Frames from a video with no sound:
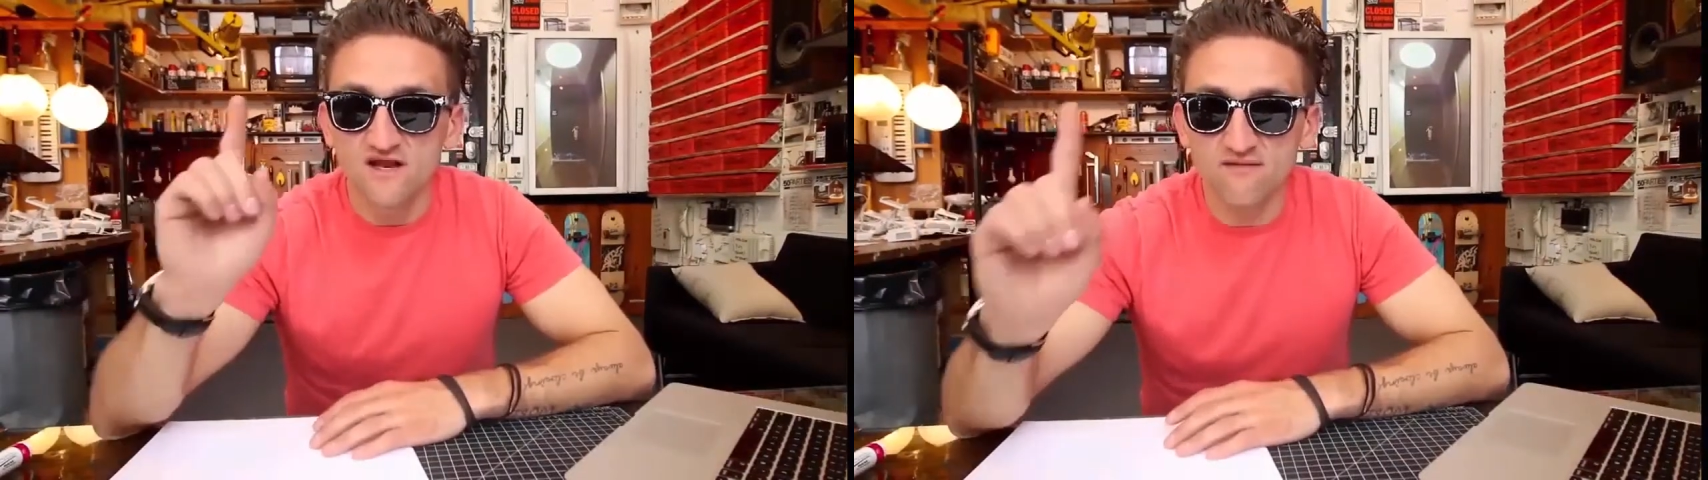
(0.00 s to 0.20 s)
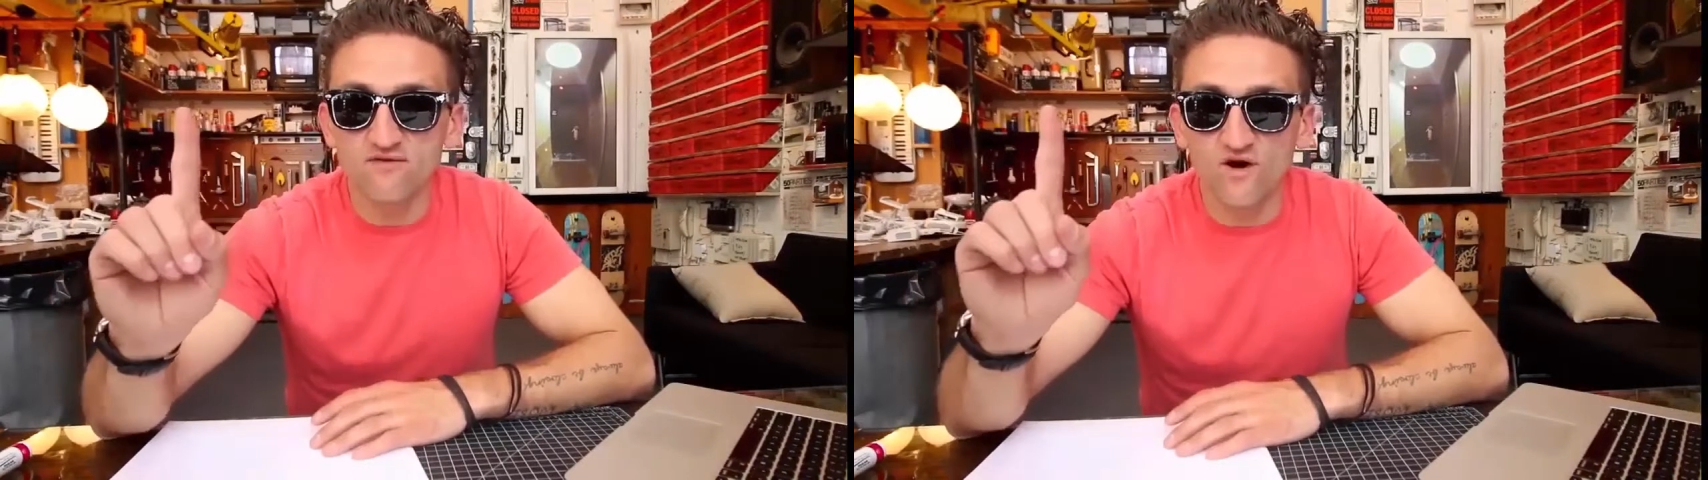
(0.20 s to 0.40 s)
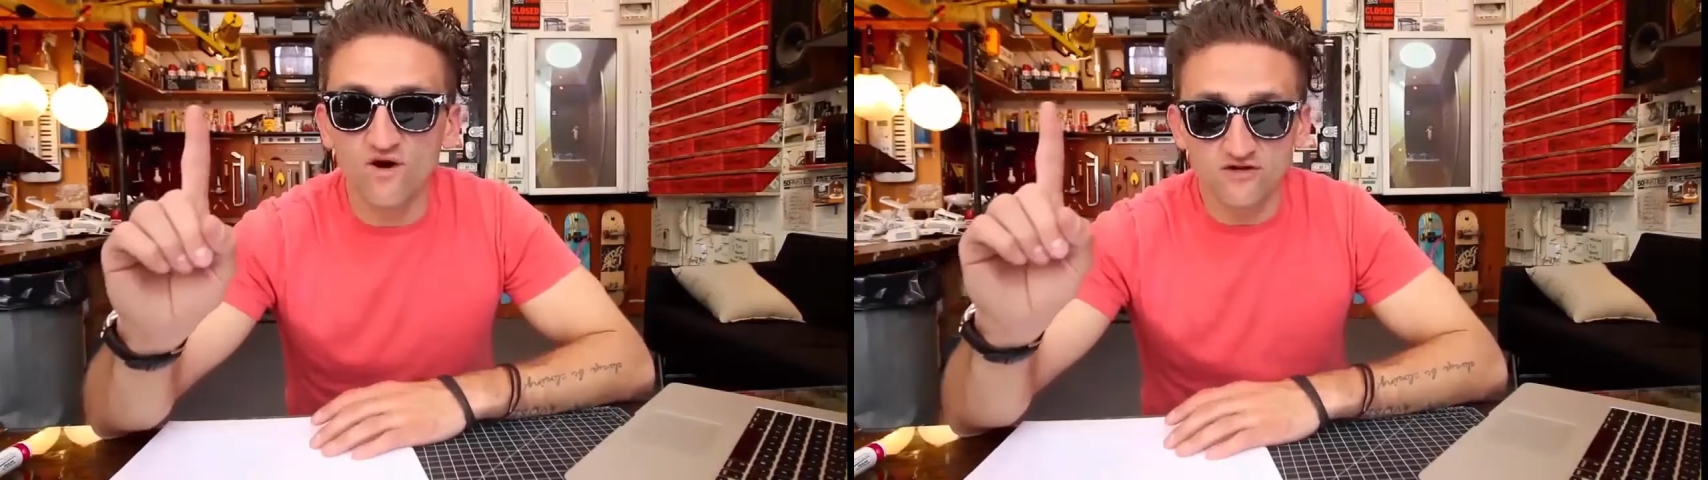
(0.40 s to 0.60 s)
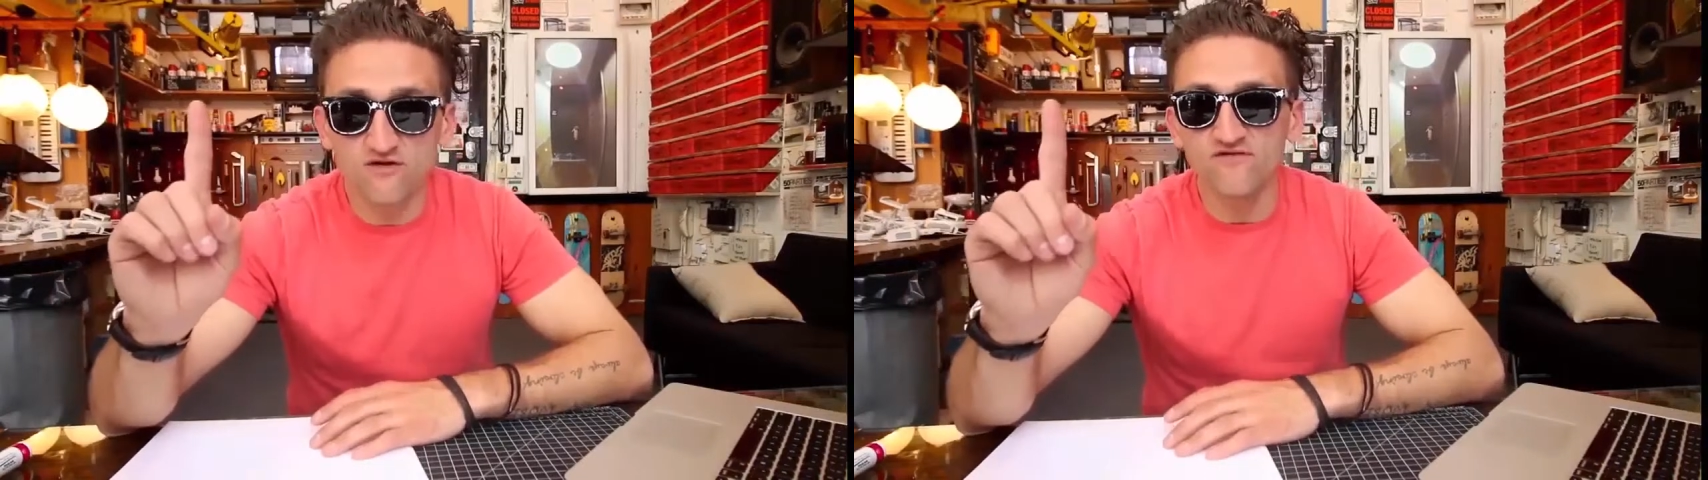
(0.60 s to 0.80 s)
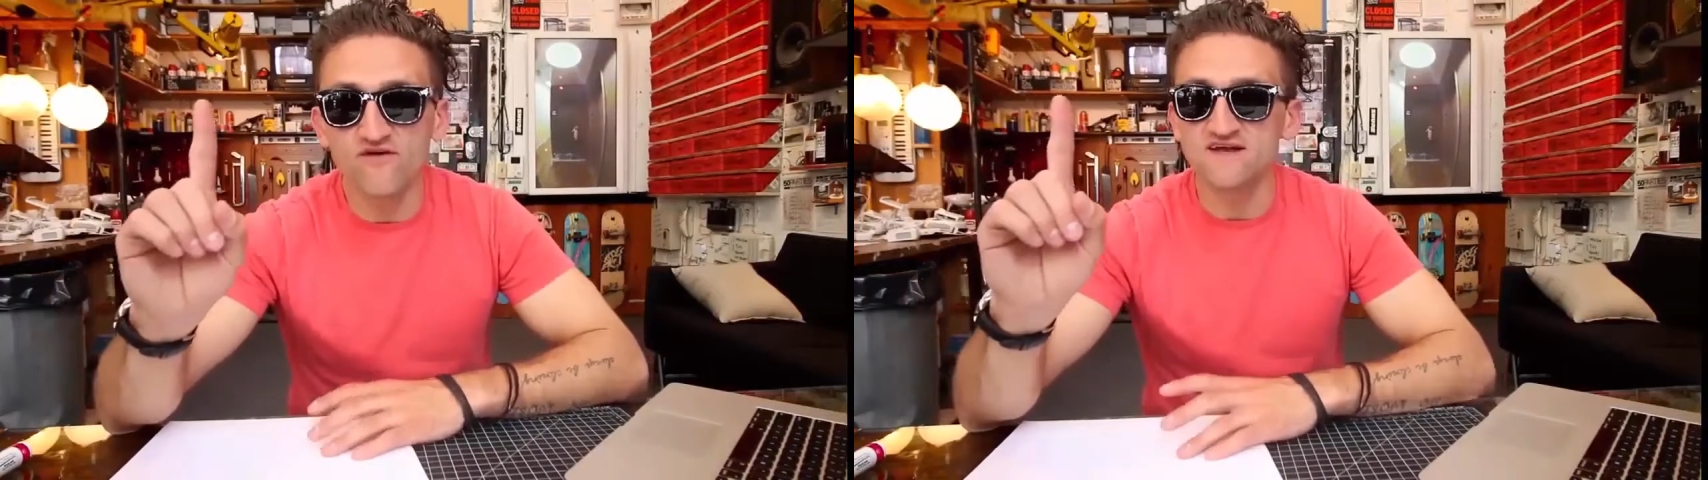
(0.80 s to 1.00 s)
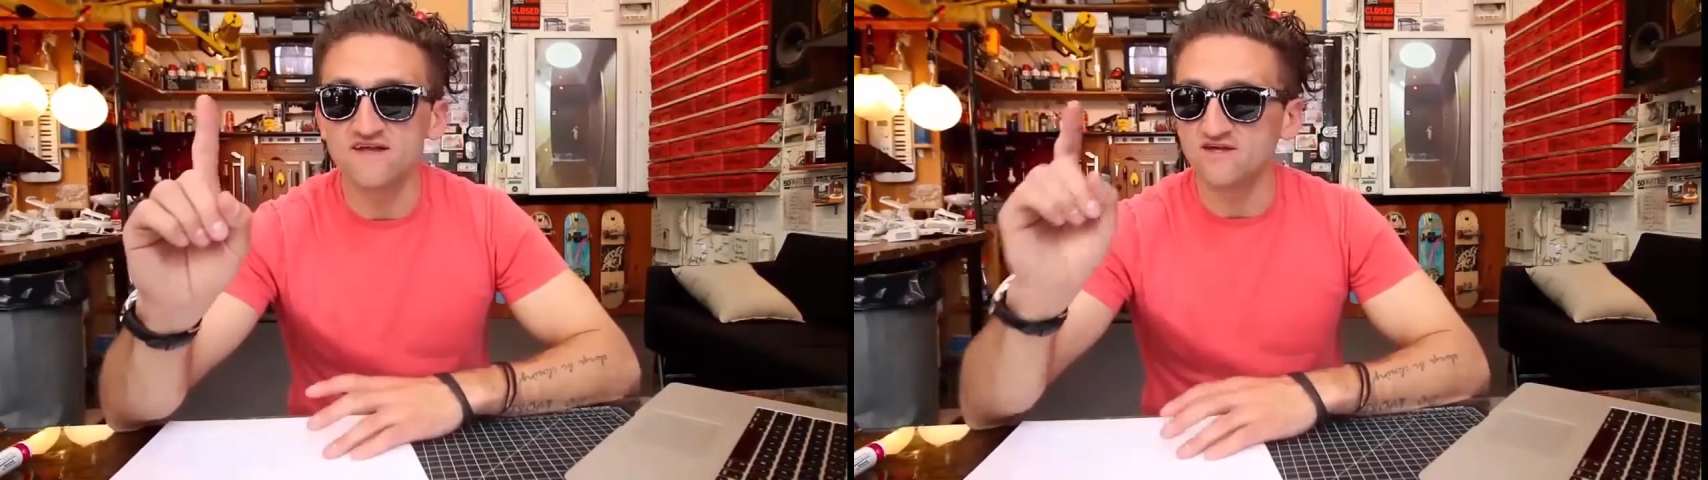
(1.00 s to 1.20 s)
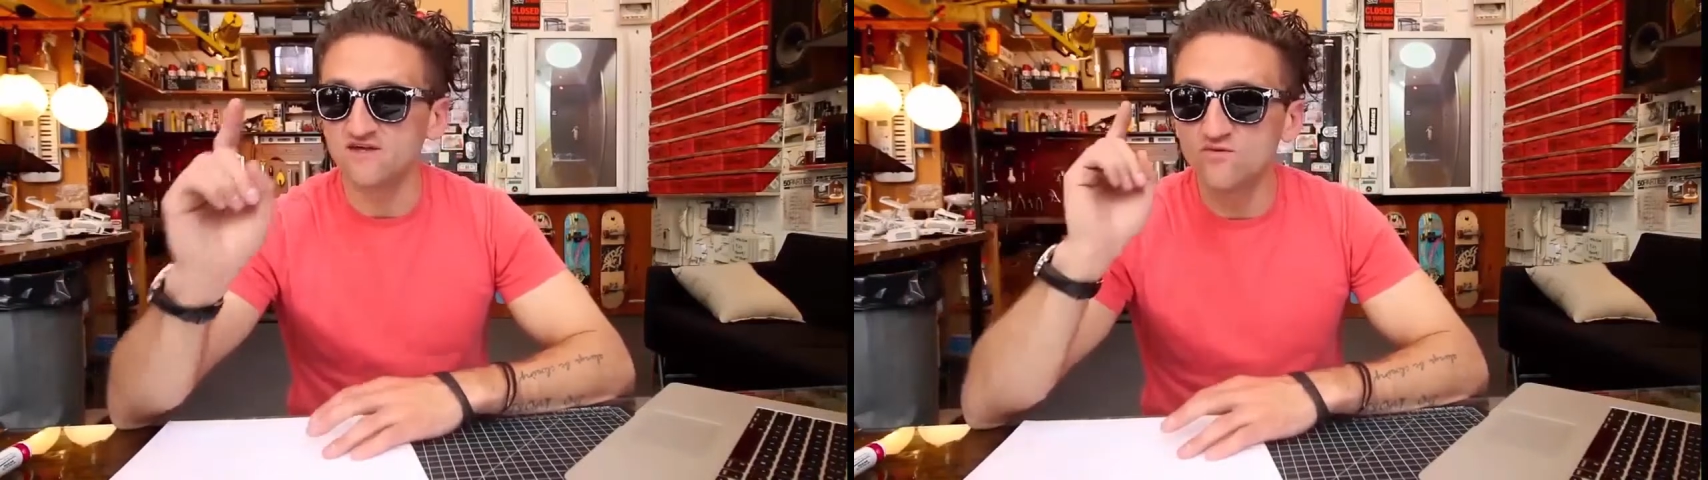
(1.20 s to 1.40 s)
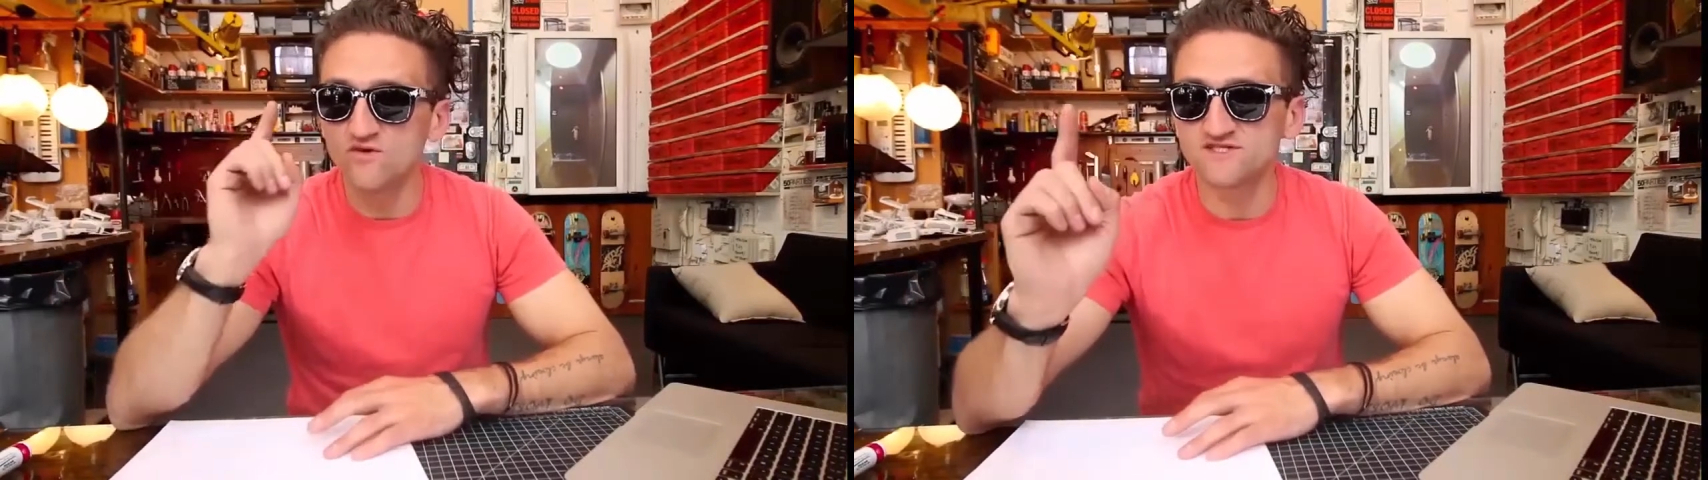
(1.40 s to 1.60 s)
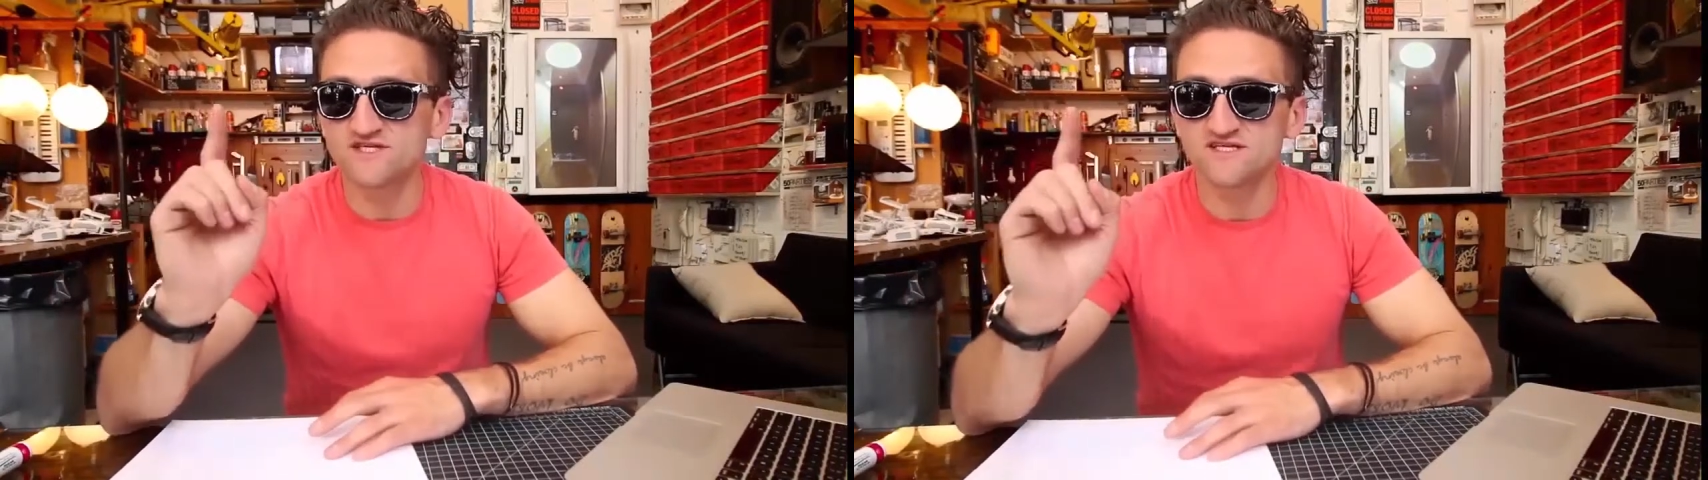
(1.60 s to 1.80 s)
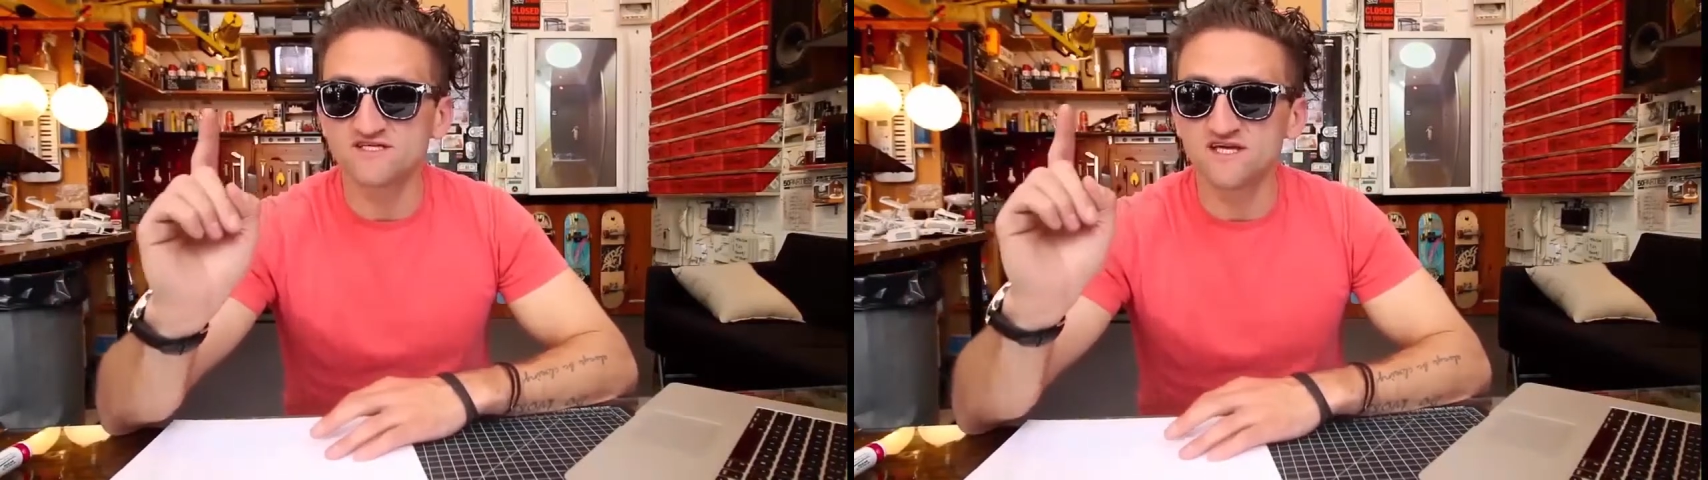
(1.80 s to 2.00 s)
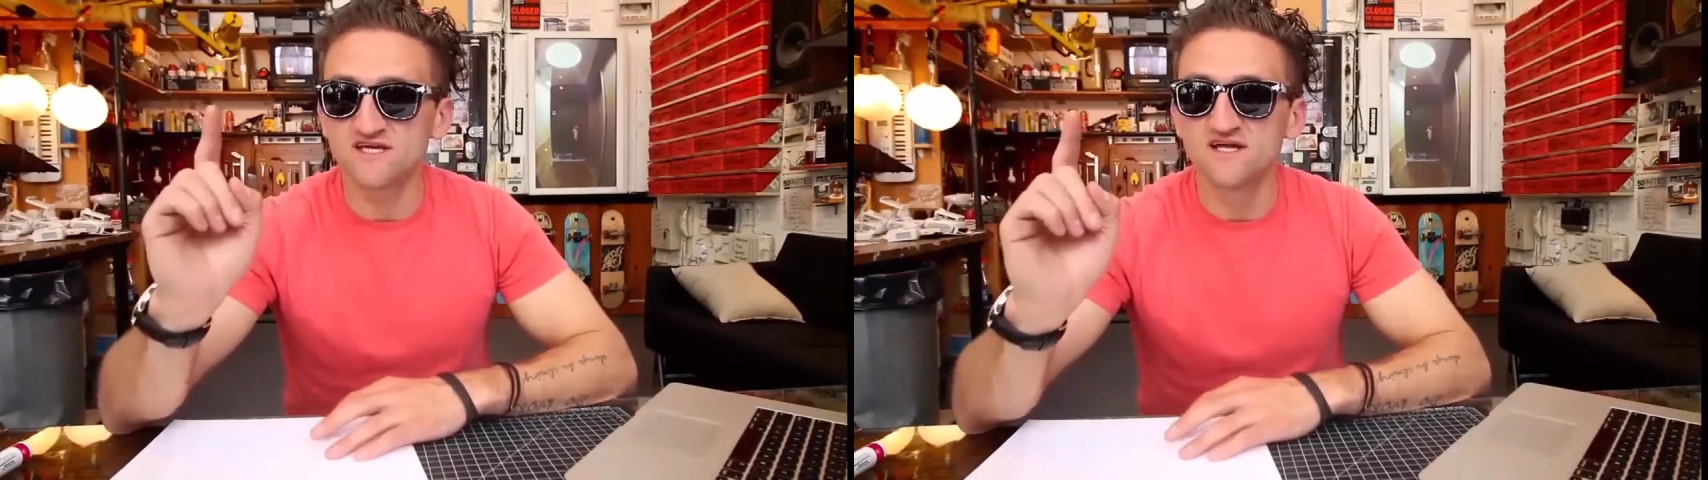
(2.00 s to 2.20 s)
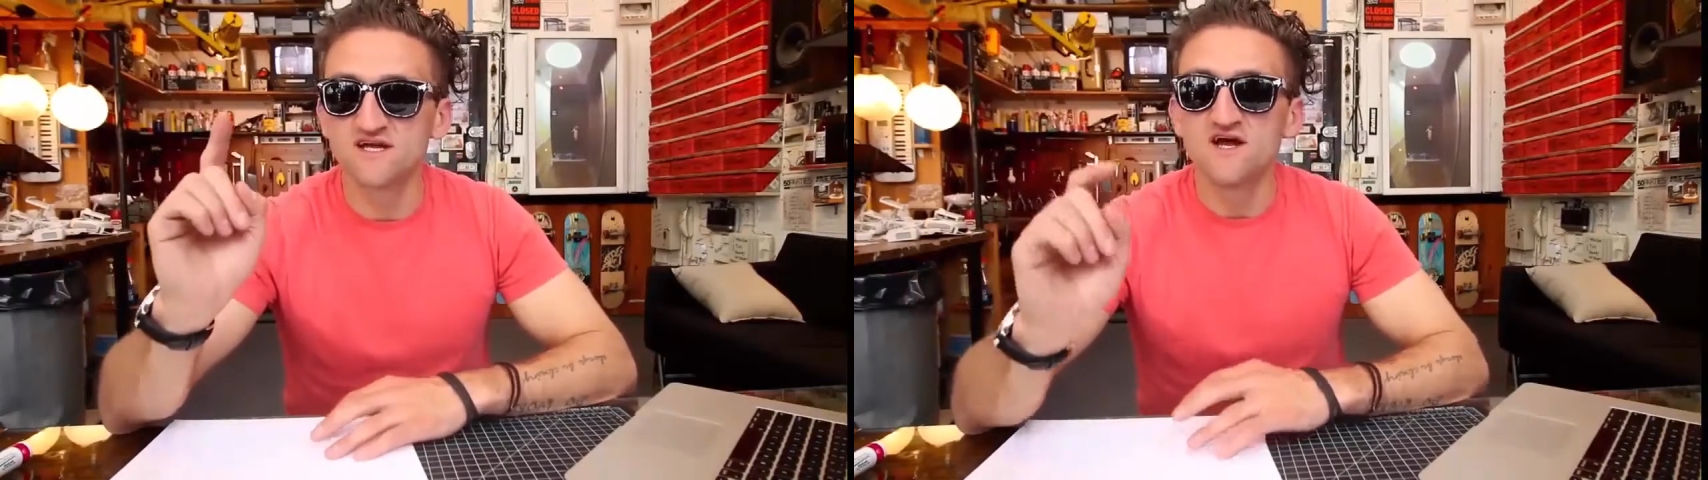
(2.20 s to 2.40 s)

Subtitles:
Number one, you'll find it. You will succeed.